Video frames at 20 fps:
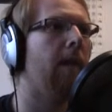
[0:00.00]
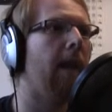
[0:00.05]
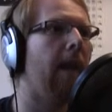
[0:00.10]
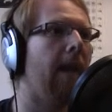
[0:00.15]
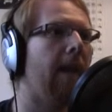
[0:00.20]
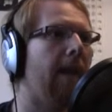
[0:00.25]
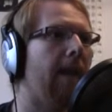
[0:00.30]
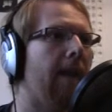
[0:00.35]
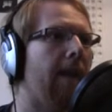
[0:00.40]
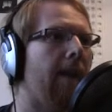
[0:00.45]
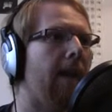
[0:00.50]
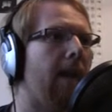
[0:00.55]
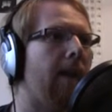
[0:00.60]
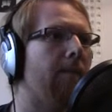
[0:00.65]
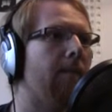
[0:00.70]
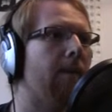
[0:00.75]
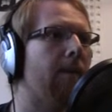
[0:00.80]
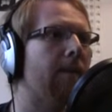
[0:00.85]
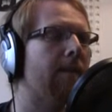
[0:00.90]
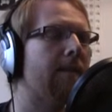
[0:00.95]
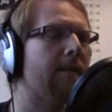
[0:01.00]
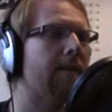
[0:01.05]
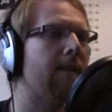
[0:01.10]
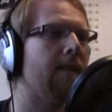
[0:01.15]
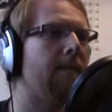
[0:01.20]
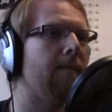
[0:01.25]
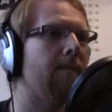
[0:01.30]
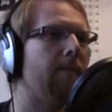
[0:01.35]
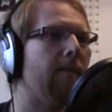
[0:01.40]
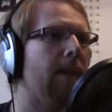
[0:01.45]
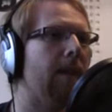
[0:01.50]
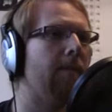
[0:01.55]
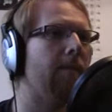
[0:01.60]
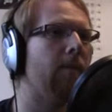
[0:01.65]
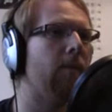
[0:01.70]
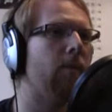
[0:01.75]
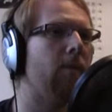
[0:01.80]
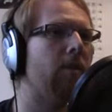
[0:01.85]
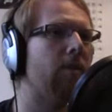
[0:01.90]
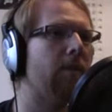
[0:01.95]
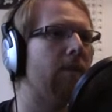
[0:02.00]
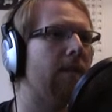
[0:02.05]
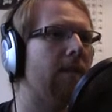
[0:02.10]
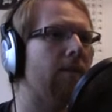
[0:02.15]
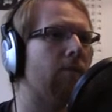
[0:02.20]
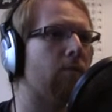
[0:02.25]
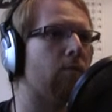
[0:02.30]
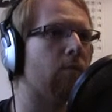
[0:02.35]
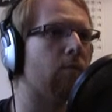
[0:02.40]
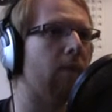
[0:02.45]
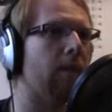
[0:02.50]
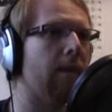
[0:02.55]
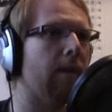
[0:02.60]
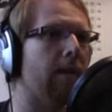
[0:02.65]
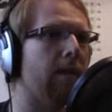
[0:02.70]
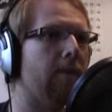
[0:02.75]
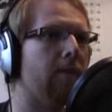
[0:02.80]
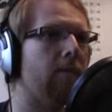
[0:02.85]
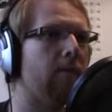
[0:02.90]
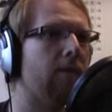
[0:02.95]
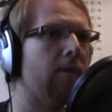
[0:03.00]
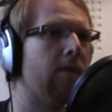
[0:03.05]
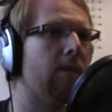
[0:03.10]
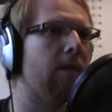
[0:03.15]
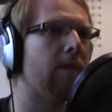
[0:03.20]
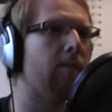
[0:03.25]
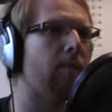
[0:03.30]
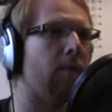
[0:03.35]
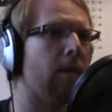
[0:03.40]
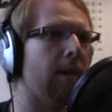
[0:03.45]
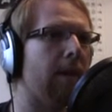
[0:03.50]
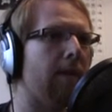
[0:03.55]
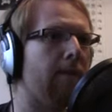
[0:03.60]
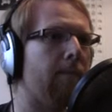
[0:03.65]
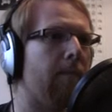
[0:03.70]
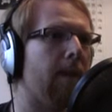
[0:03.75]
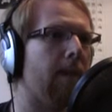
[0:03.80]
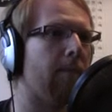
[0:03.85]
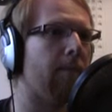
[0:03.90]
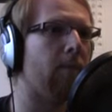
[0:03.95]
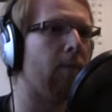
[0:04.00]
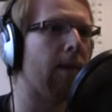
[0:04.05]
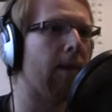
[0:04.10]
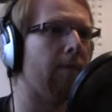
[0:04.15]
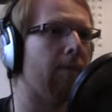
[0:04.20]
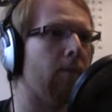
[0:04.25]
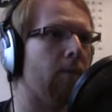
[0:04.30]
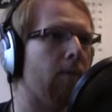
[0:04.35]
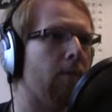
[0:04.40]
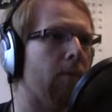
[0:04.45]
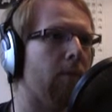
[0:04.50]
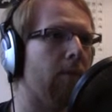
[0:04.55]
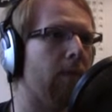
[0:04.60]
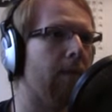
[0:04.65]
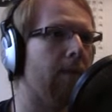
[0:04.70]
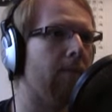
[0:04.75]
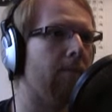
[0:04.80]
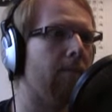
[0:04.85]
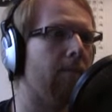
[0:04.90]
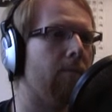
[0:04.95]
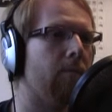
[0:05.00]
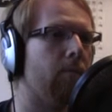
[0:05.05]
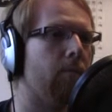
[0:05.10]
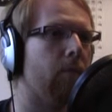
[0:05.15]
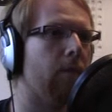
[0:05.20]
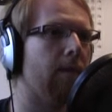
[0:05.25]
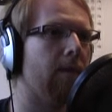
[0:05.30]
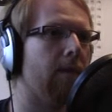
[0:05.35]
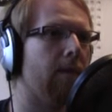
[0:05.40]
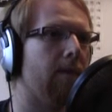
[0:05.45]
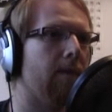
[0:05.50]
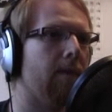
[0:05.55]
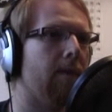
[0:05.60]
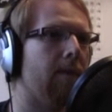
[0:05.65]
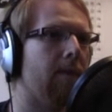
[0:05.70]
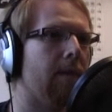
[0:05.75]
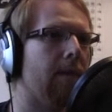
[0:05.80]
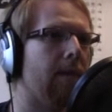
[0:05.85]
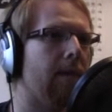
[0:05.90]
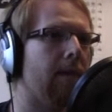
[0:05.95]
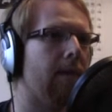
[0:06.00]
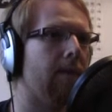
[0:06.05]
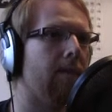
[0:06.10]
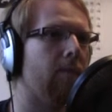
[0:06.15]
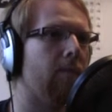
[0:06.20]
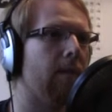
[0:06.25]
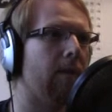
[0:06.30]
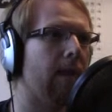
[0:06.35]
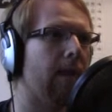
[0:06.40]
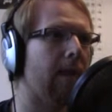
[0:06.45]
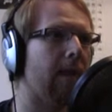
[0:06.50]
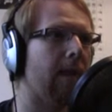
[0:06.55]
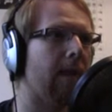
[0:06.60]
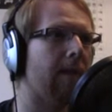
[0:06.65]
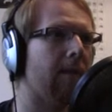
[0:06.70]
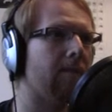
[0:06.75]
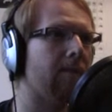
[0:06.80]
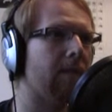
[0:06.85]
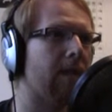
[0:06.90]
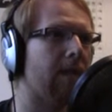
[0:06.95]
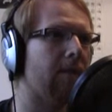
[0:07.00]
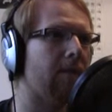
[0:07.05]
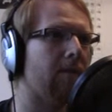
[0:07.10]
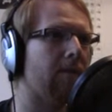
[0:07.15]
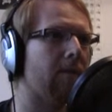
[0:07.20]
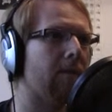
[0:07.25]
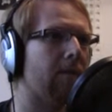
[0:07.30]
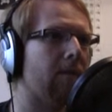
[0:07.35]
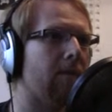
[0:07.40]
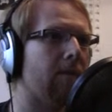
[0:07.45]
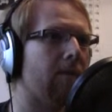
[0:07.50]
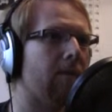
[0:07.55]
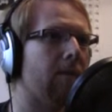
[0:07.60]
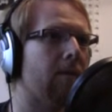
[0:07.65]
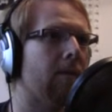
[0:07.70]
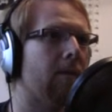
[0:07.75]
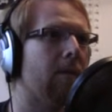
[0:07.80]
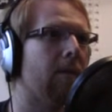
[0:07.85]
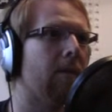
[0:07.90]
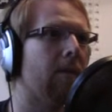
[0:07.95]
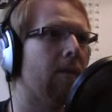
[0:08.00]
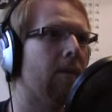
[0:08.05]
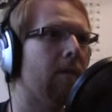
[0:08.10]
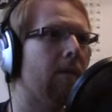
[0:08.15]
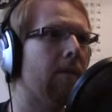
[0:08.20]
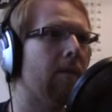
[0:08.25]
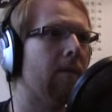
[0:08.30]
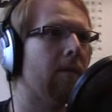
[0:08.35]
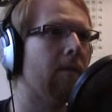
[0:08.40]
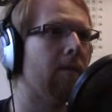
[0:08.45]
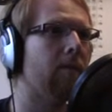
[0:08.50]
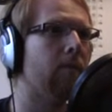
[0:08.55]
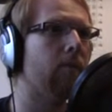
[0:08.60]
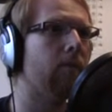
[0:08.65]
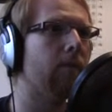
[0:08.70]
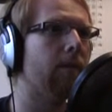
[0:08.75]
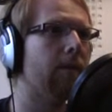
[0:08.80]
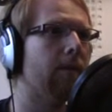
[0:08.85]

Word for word: And I'm going to say maybe we just need to run. Just need to break, make a break for it when we, when they, when that guy comes out. So we'll